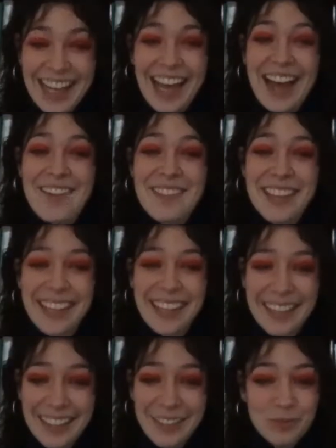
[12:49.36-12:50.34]
I
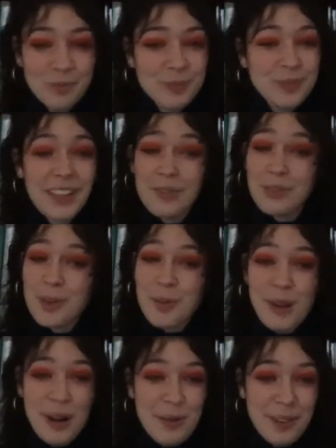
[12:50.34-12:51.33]
mean, if you
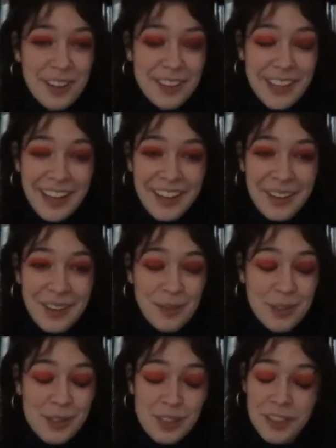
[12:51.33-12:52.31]
want one later in the
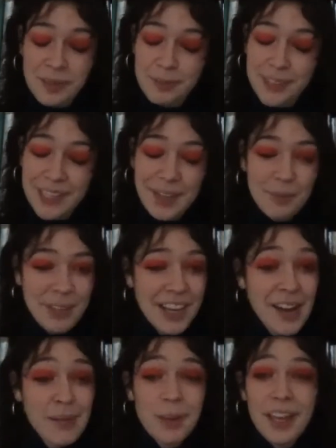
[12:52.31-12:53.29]
future, hit me
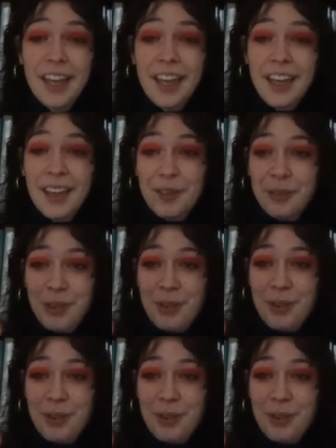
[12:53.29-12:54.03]
up. If you